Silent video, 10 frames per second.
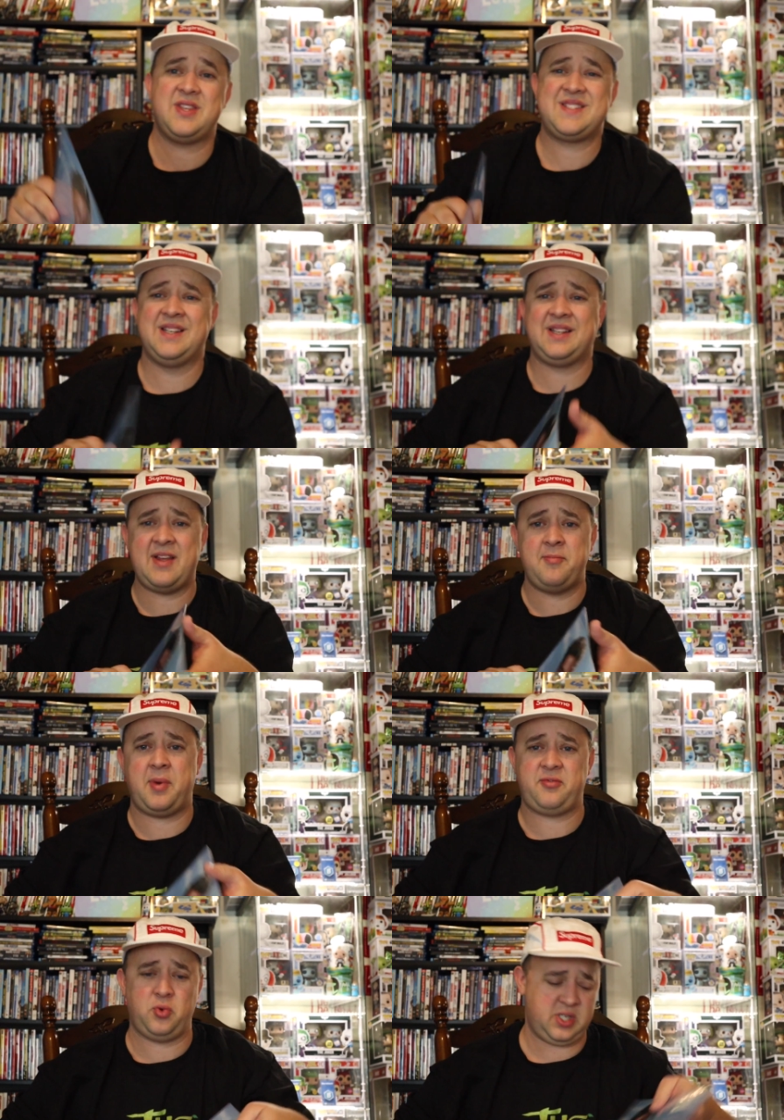This is an 11
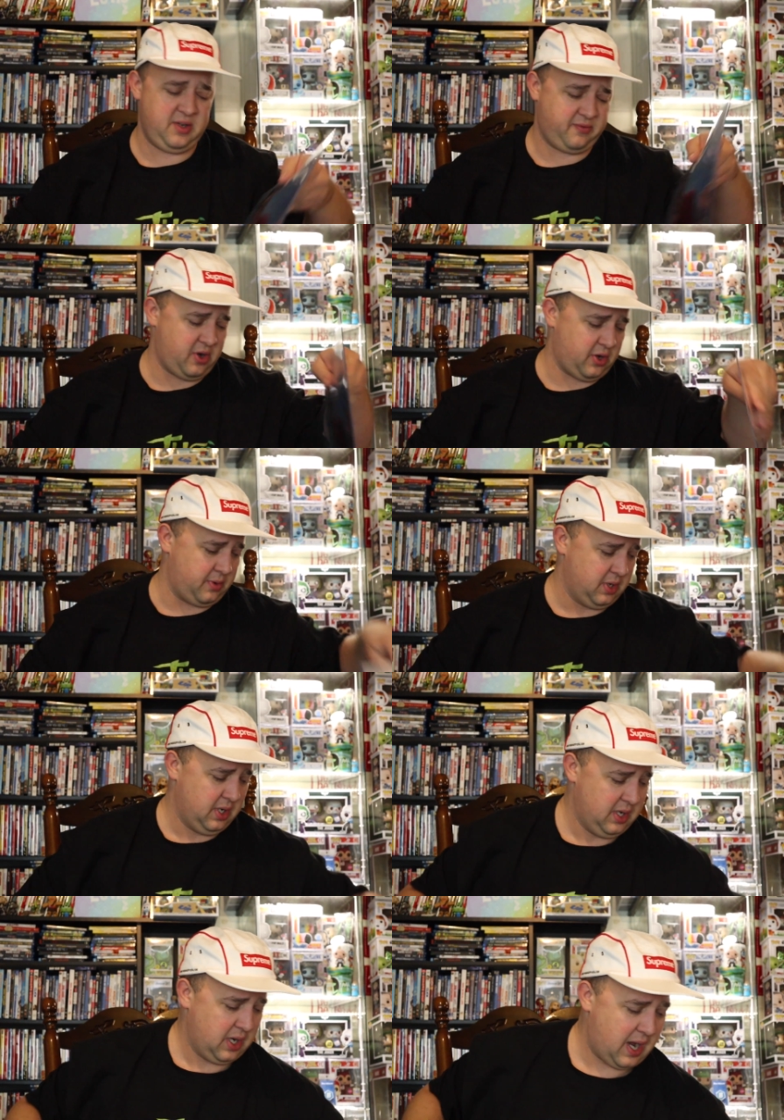by 14 photo.
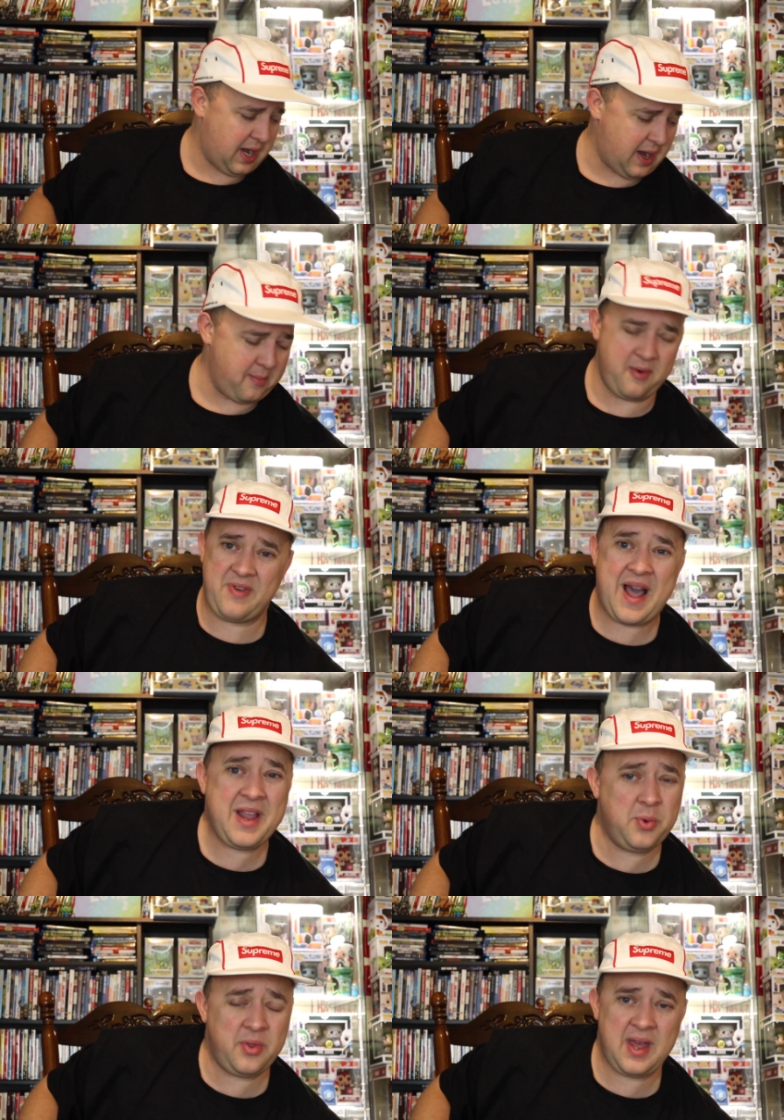
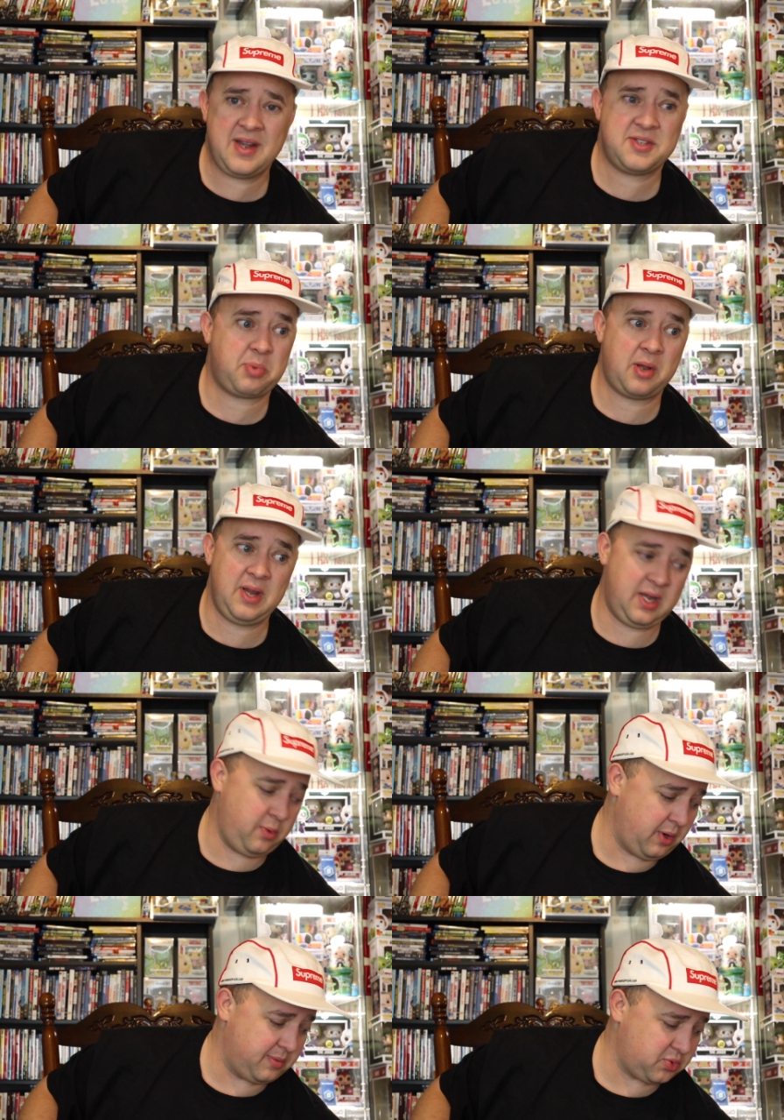Value on that is probably
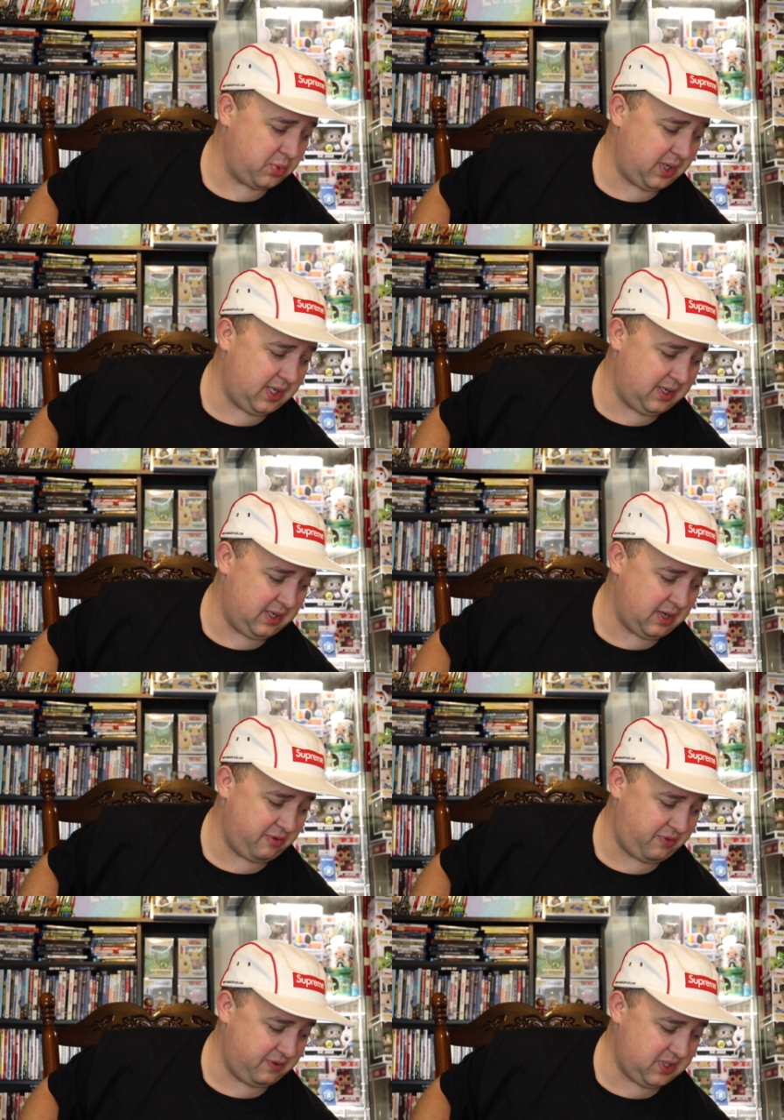anywhere between, you know,
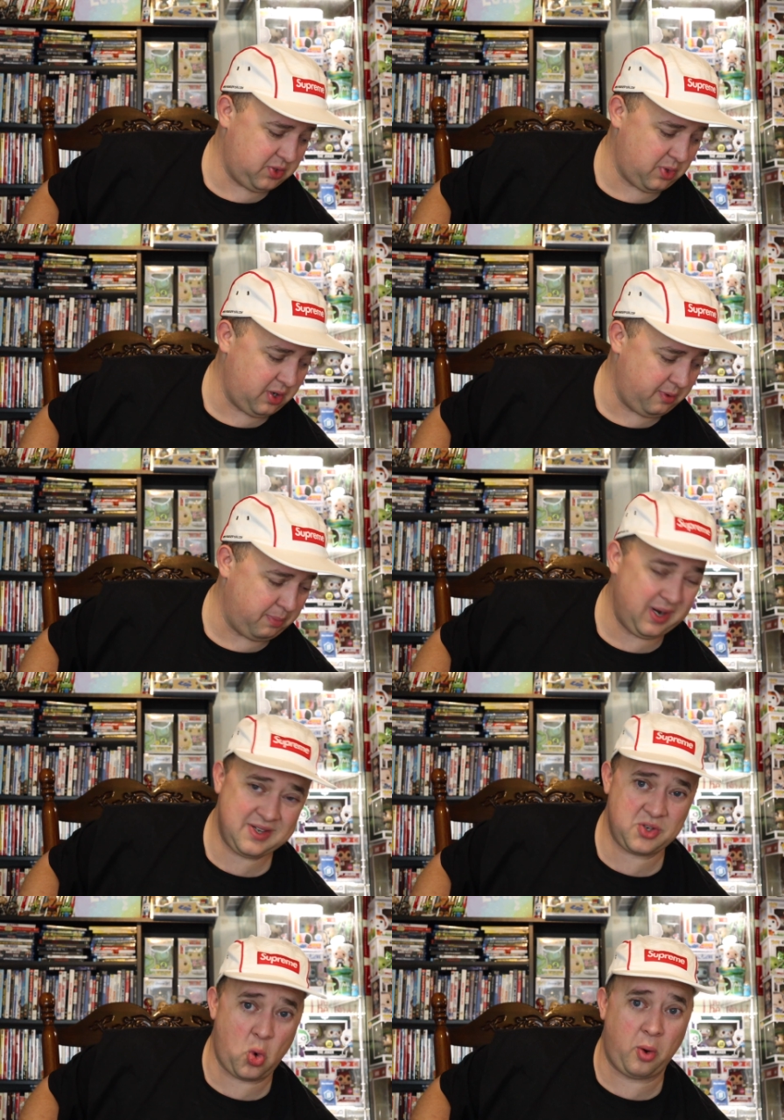50 to 100
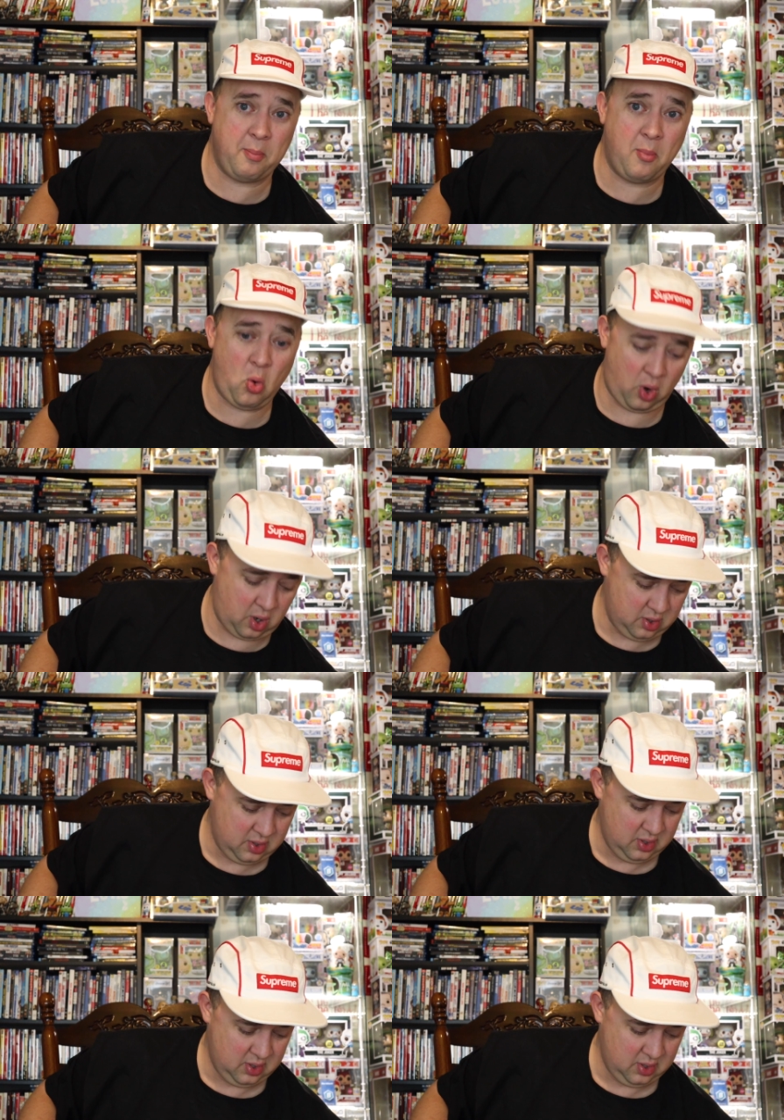bucks or more.